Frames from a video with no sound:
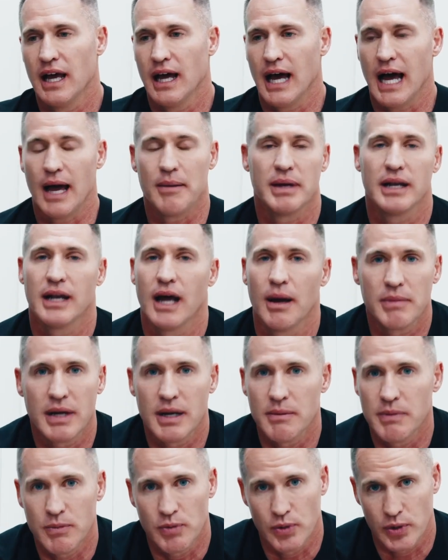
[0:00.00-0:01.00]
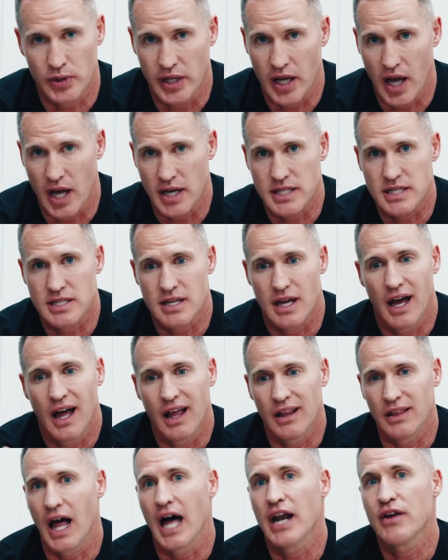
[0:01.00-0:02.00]
I mean, I'm going to be brutally honest.
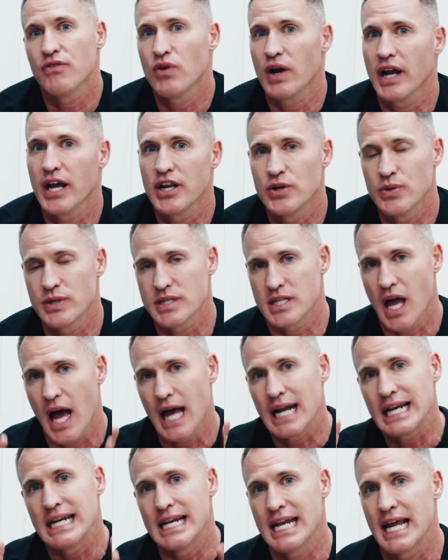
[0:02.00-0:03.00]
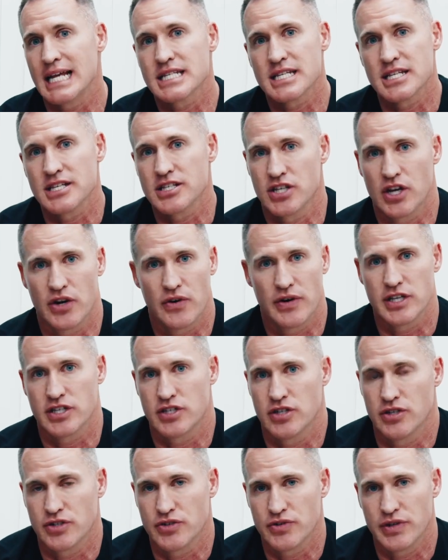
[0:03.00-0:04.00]
A lot of what I do is not necessary
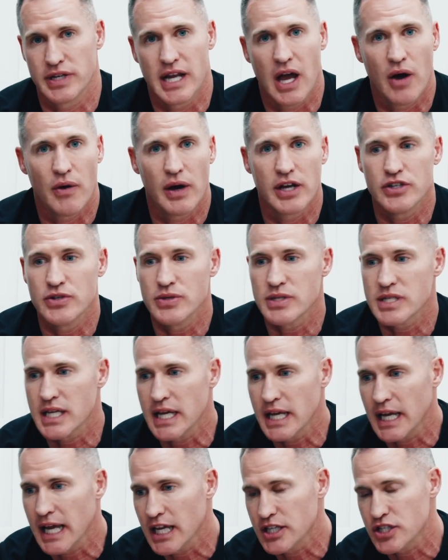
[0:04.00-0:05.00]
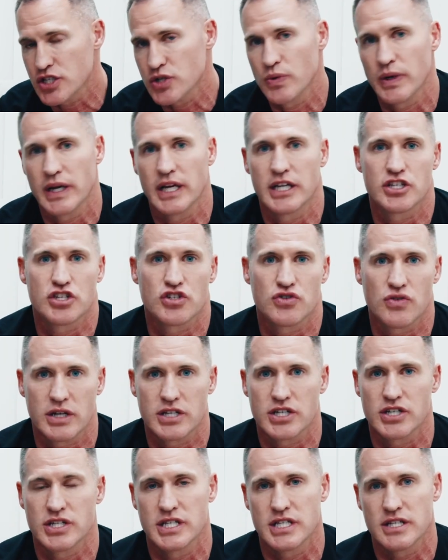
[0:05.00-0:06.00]
surgery. Now, I do skin cancer
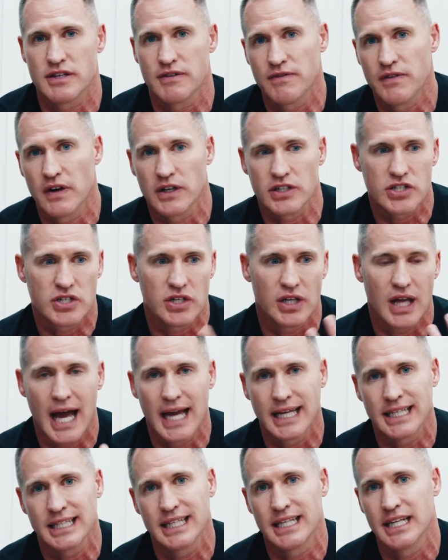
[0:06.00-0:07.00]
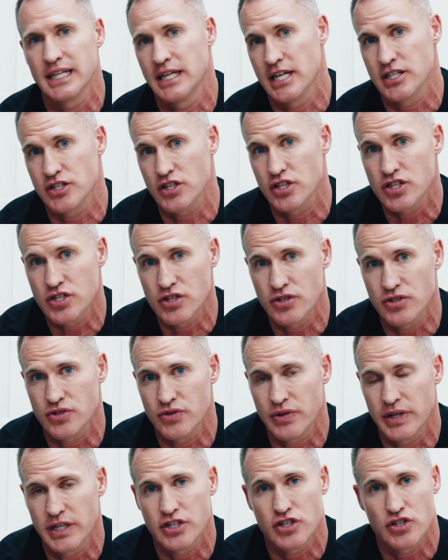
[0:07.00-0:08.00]
reconstructions and functional eyelid and nasal
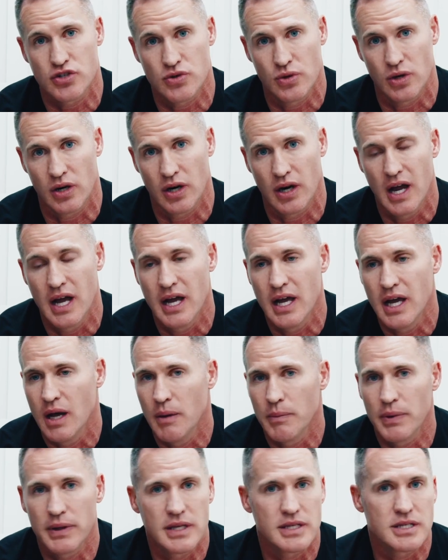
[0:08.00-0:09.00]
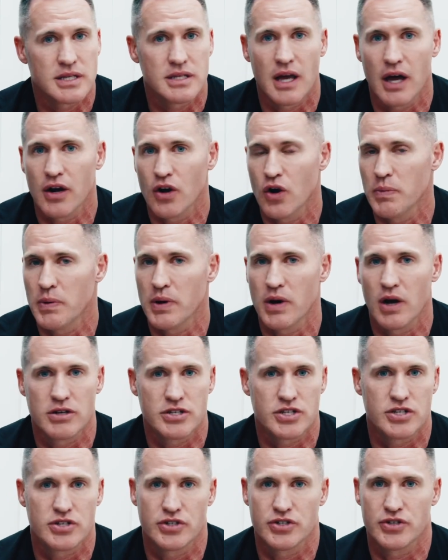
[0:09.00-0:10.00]
surgery, sure, but this is not open heart
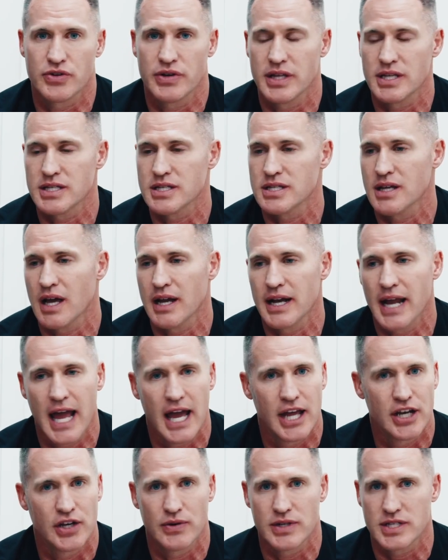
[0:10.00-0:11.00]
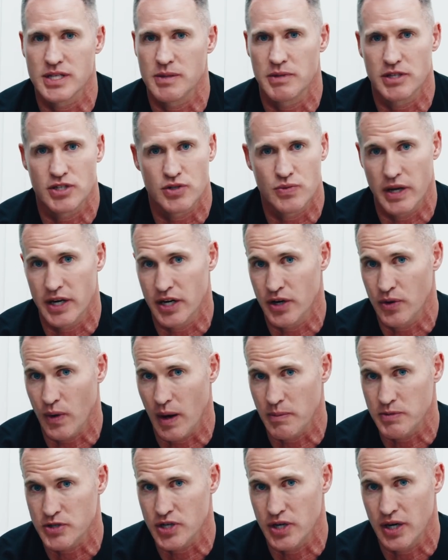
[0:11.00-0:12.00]
surgery. This is not an aneurysm that's ready to
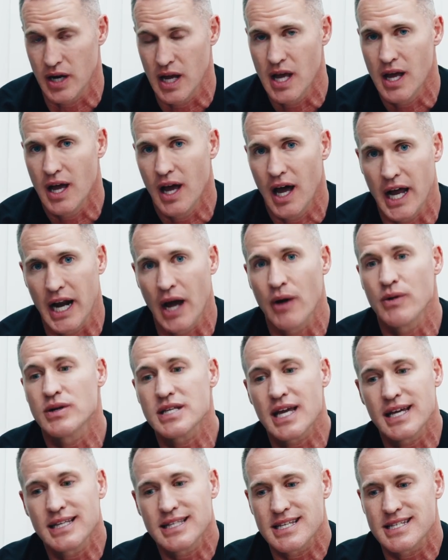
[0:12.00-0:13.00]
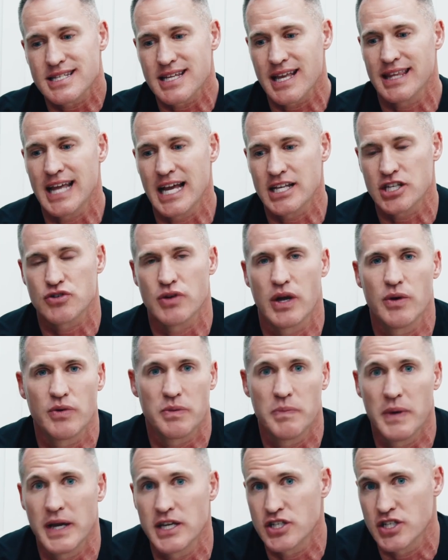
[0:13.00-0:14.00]
rupture. And I always like to set that straight
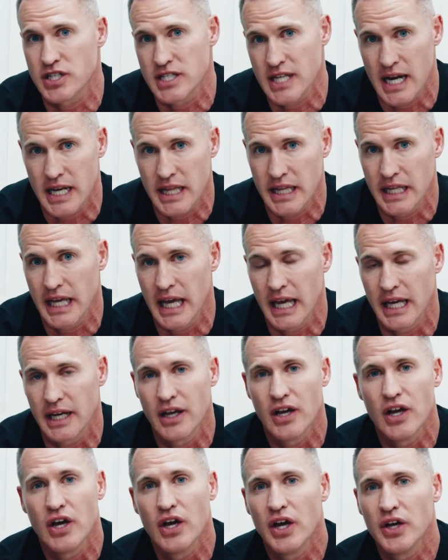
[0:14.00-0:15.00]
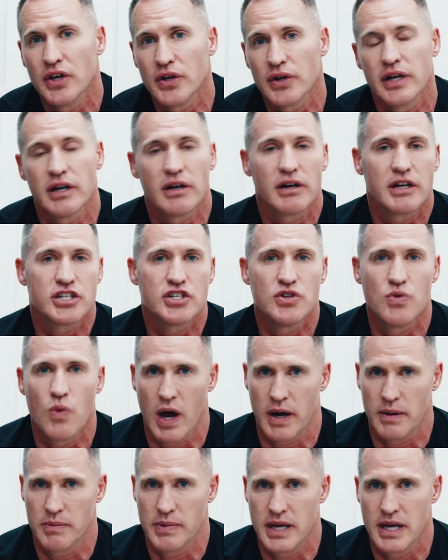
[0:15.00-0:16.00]
with patients out of the gate. You're here because you
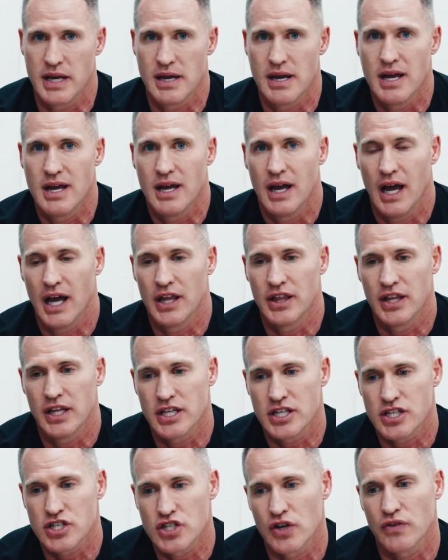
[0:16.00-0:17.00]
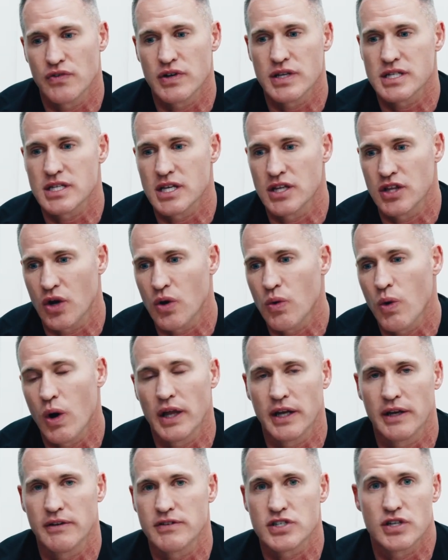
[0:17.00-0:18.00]
want to be, and the service and the
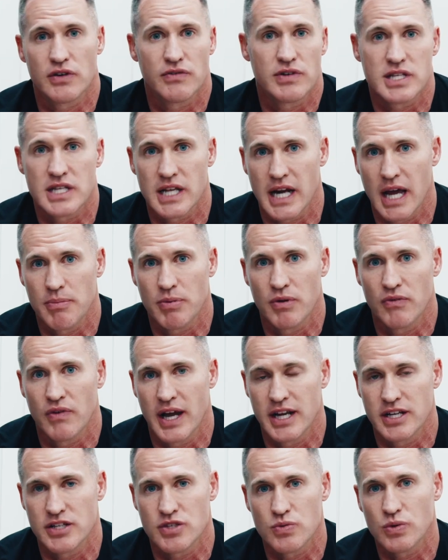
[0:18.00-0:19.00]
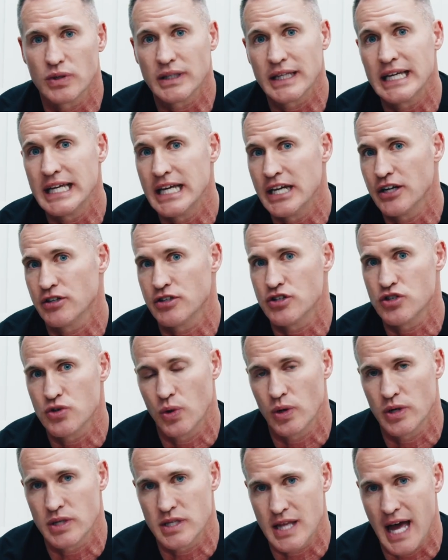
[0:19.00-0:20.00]
quality of service that I provide is really geared
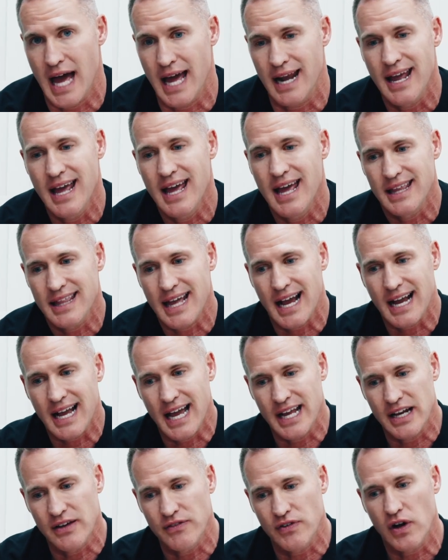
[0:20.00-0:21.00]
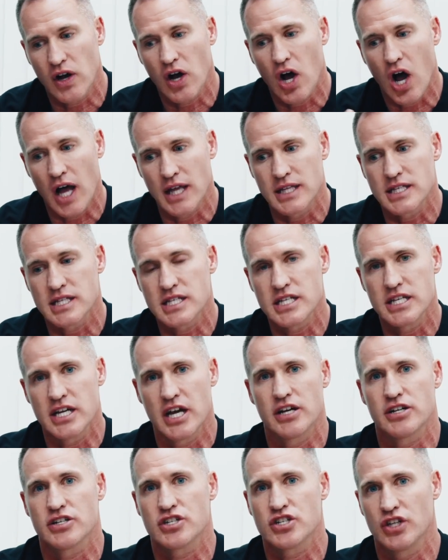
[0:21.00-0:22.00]
towards that kind of
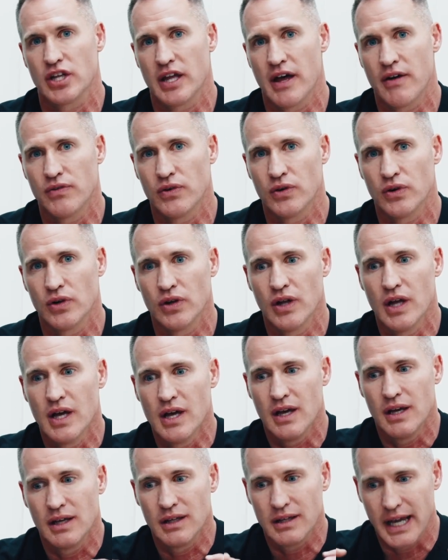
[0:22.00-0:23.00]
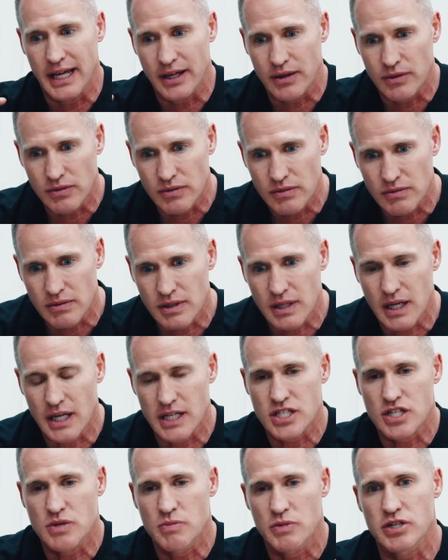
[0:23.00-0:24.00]
concierge level, like
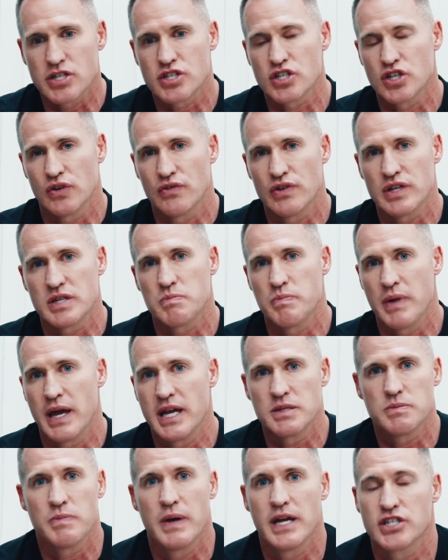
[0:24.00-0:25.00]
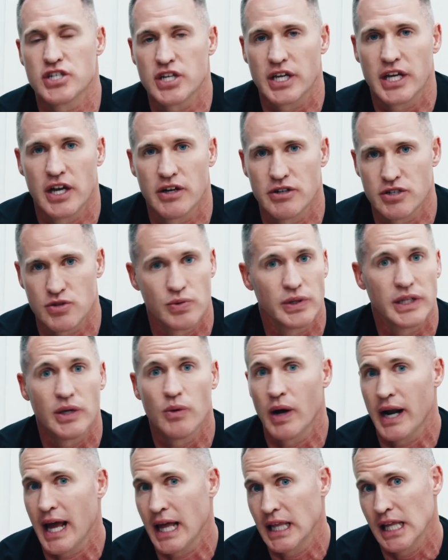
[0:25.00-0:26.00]
customer service based patient care is really
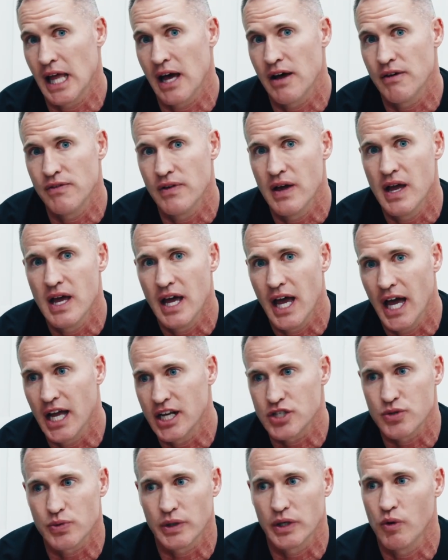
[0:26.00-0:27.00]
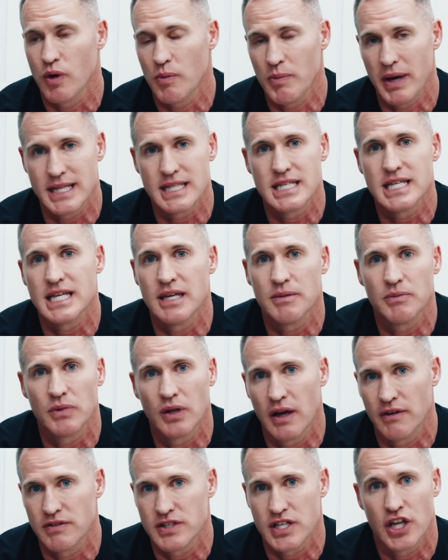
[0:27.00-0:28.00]
what I love, and it's really what my team
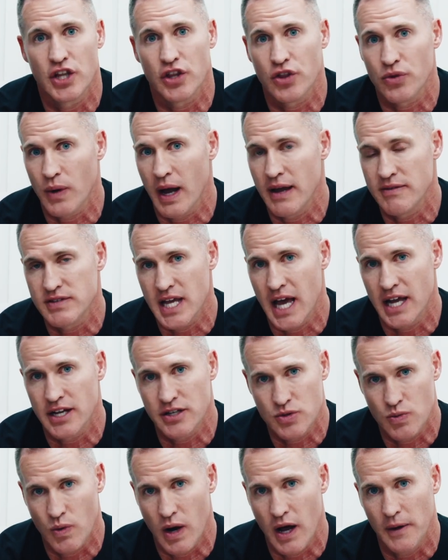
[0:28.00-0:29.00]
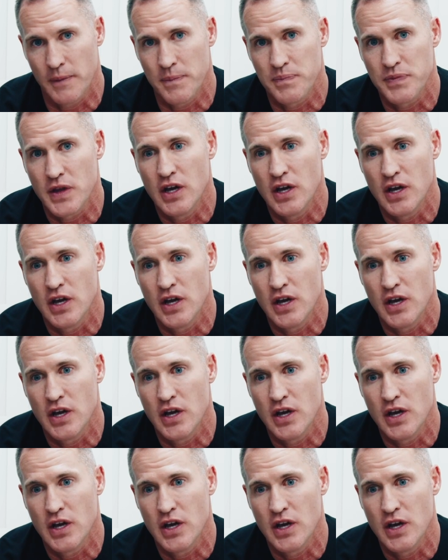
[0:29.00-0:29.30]
loves and thrives at as well.